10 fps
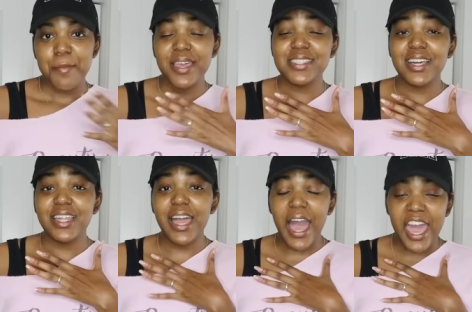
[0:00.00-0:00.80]

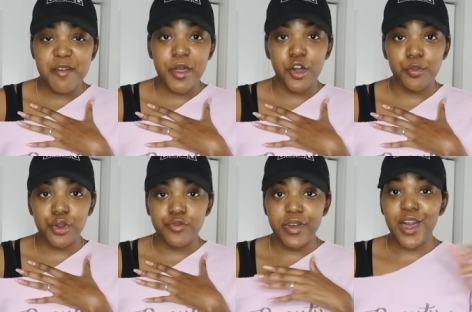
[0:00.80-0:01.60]
Basically, I have my own
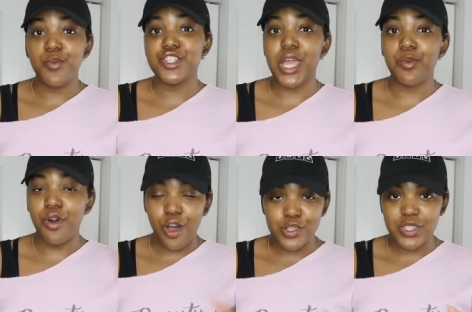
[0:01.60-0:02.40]
profile, which I
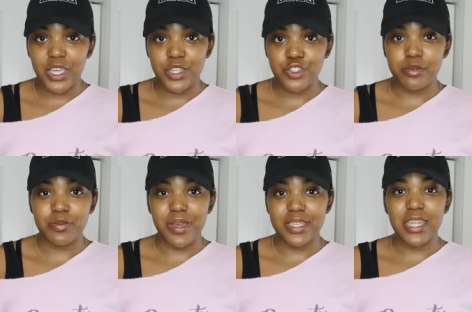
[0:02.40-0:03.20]
will also link in the
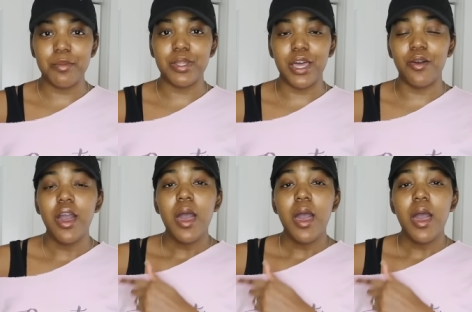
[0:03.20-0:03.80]
description box down below.